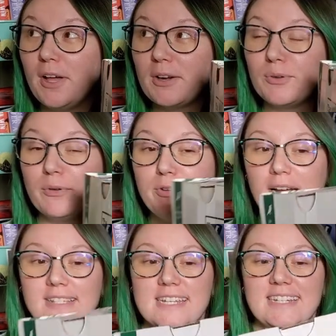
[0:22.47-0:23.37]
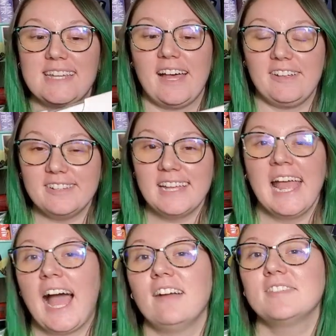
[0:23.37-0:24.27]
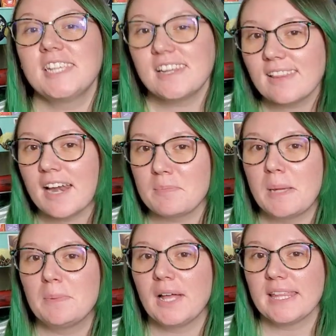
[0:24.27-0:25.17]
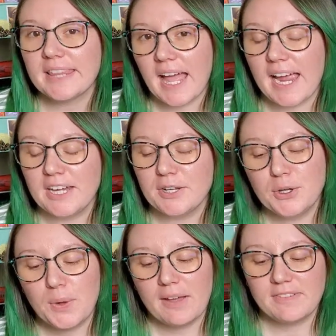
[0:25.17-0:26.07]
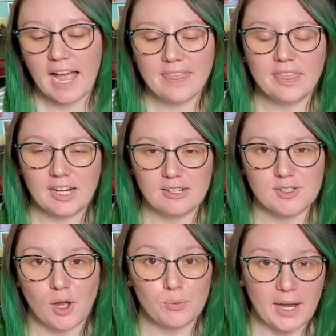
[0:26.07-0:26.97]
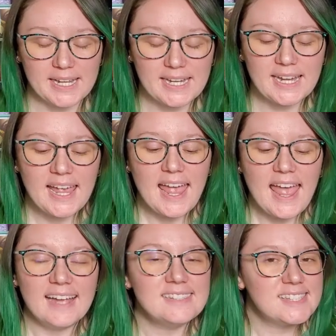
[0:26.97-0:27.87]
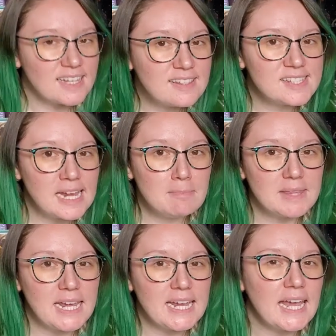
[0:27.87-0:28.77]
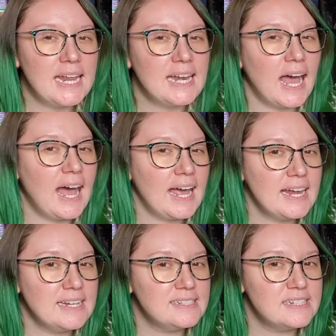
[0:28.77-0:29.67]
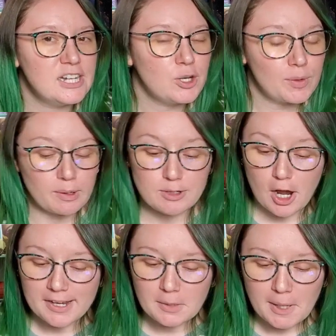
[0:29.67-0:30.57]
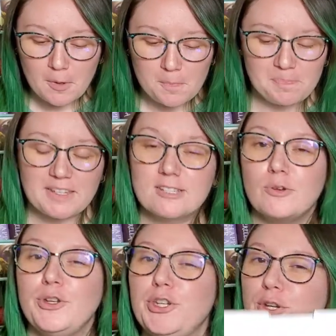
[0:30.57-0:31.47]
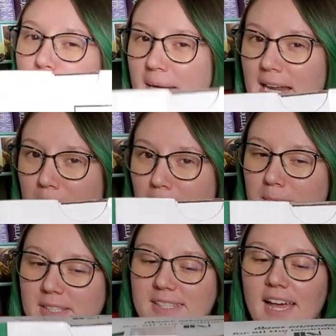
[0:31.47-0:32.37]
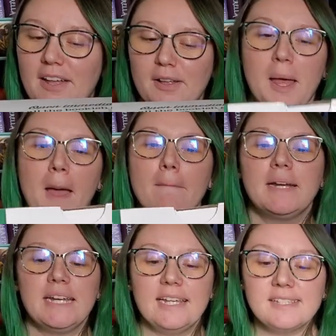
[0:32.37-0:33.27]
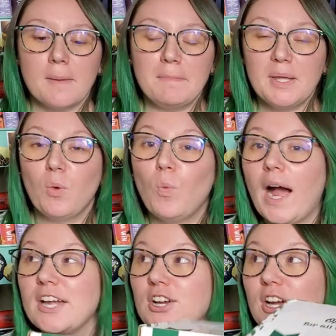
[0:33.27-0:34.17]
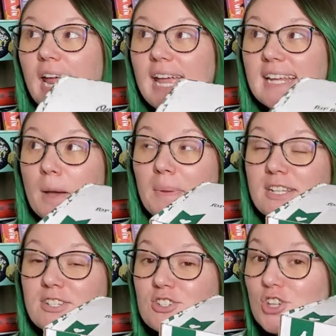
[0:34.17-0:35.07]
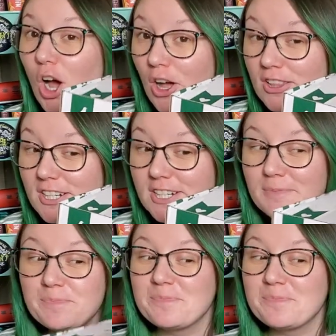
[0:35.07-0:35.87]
I don't know if you guys can tell. I've seen a lot of people online who have gotten theirs already and said the same thing, and I didn't know what they were talking about. So you may not be able to tell, but it is a bit wider and a bit taller.